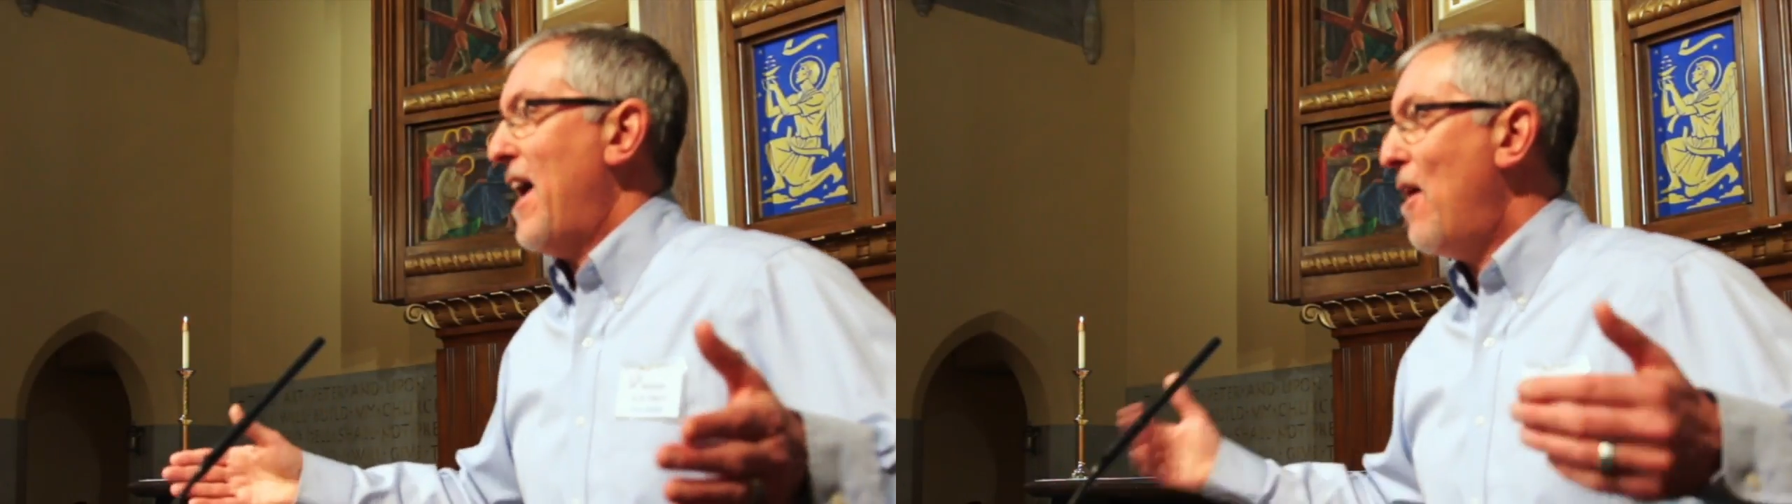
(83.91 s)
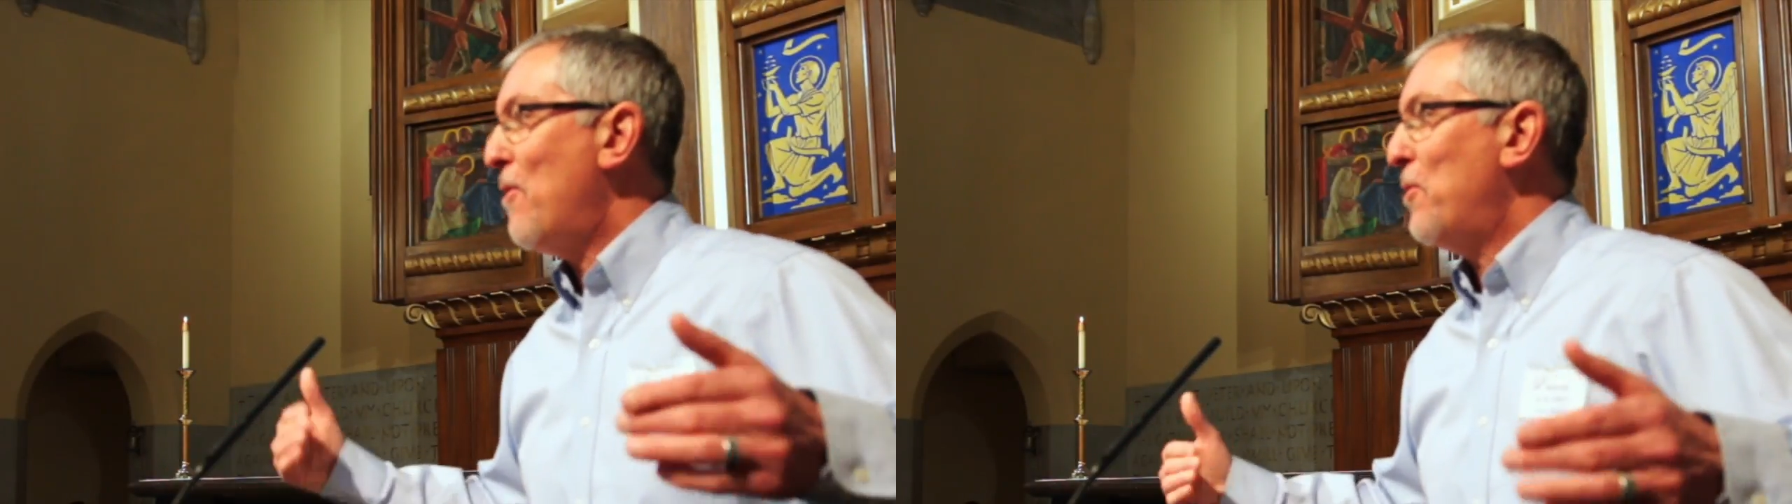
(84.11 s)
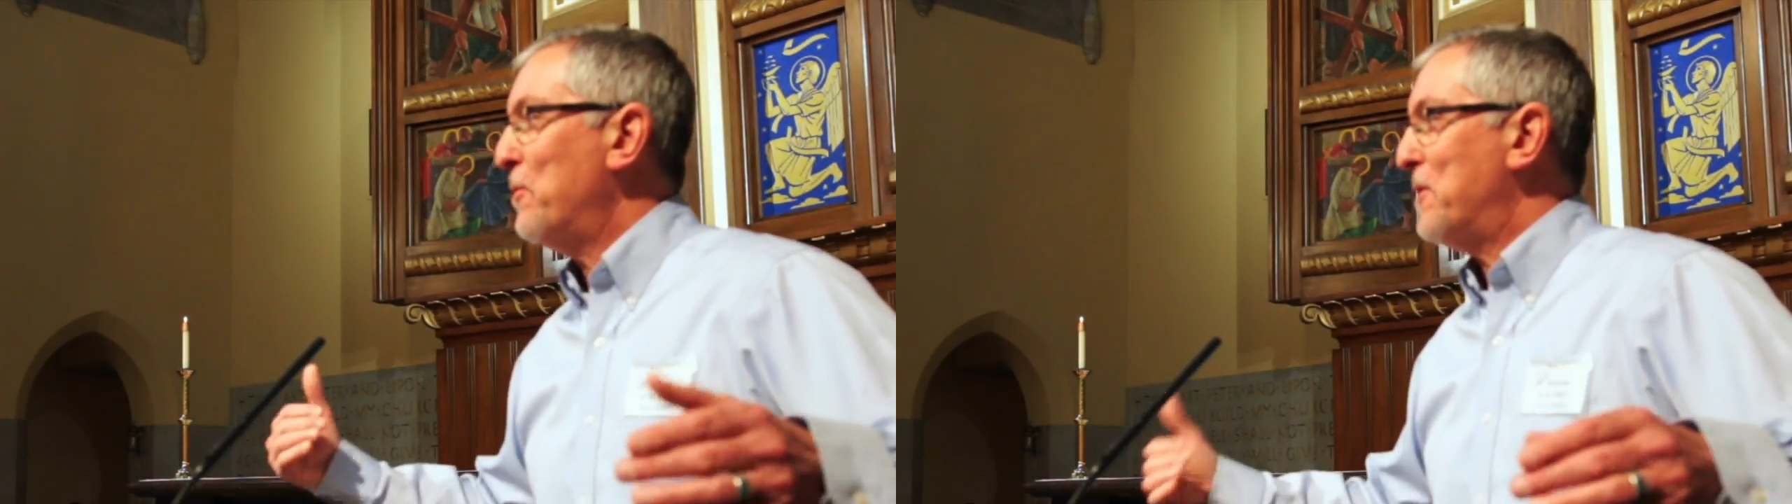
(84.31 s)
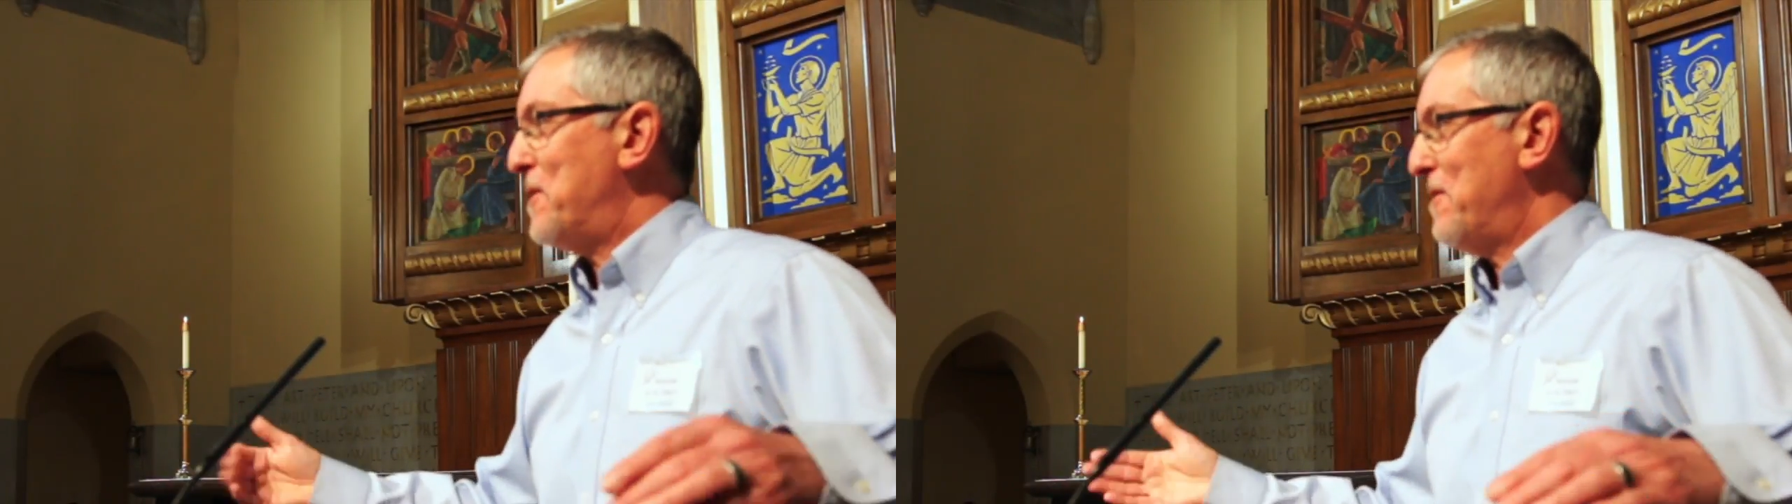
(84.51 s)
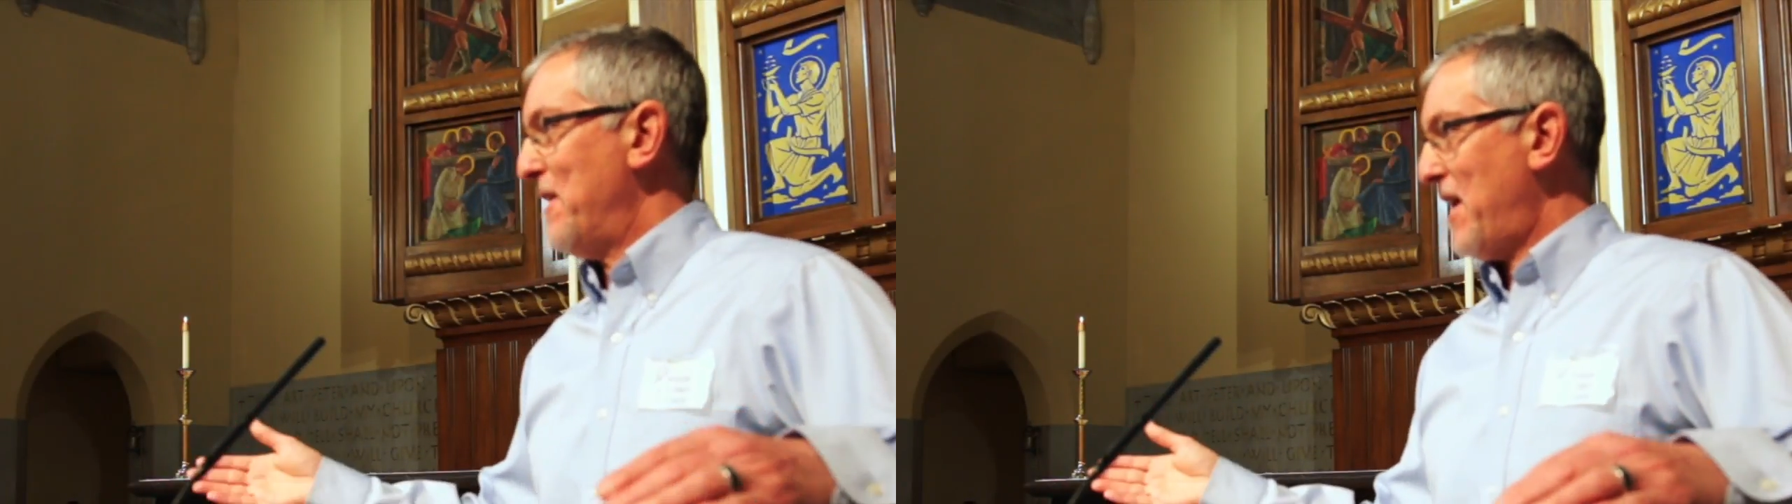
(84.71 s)
How old does
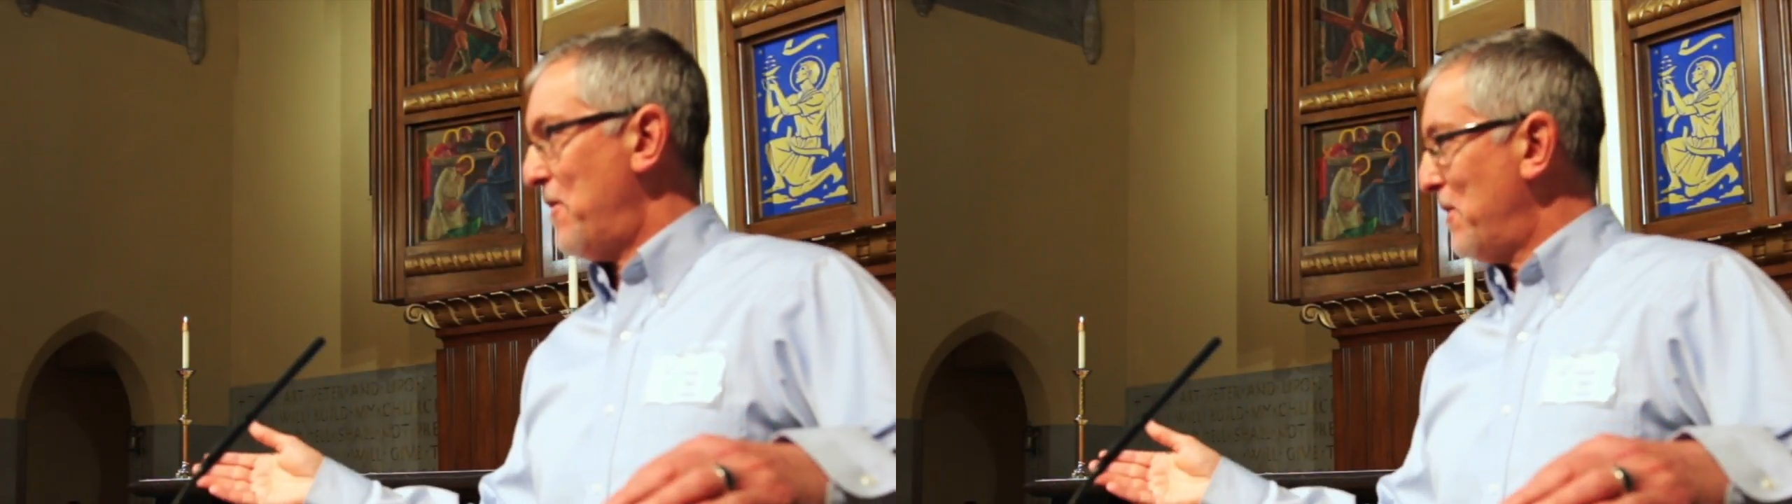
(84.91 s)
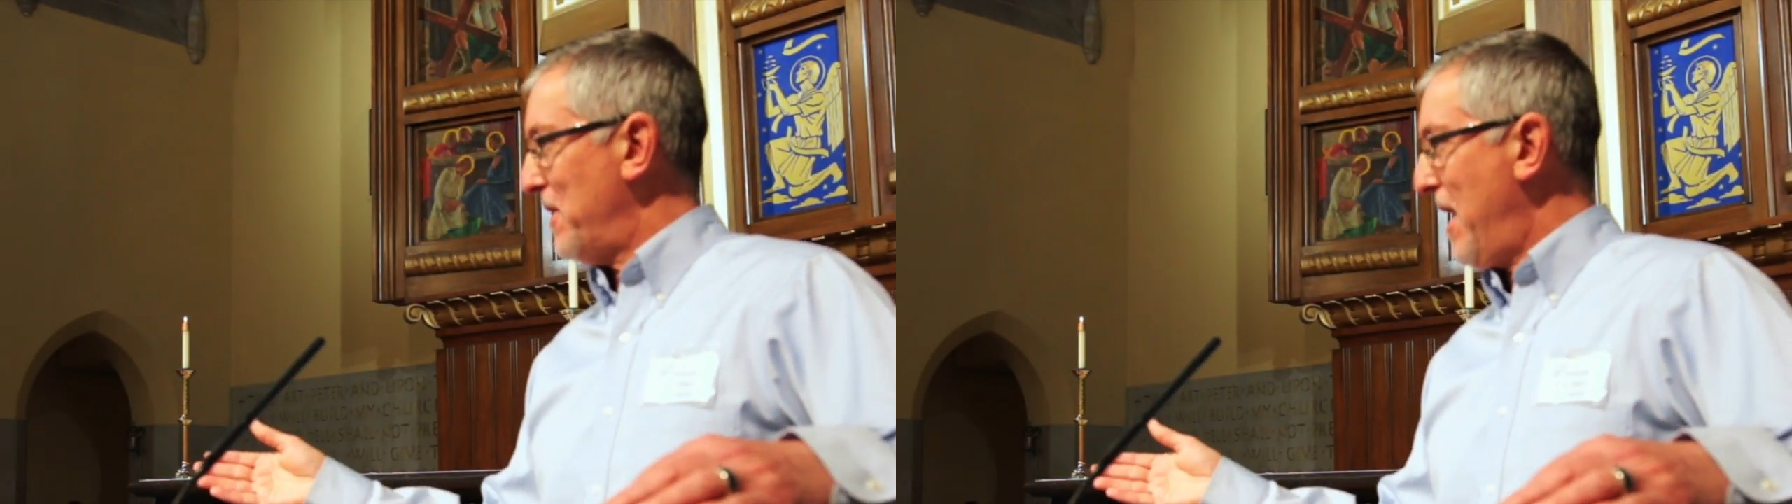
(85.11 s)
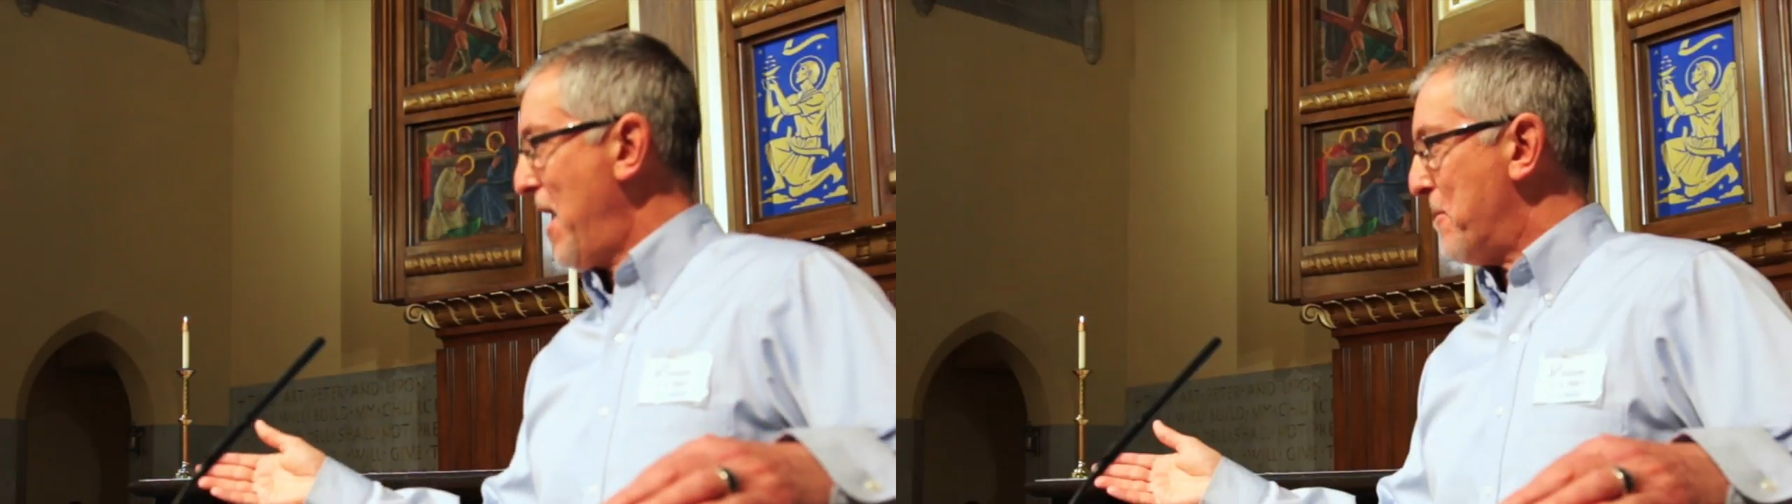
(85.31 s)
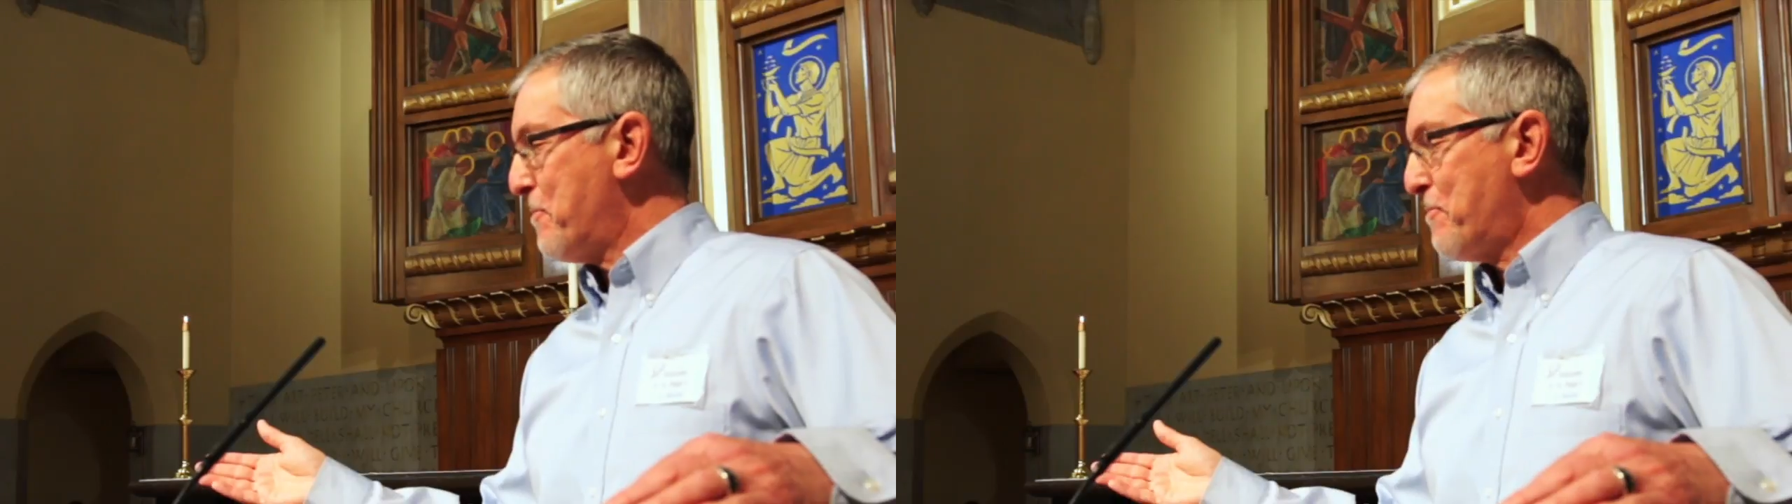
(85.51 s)
she think I really am?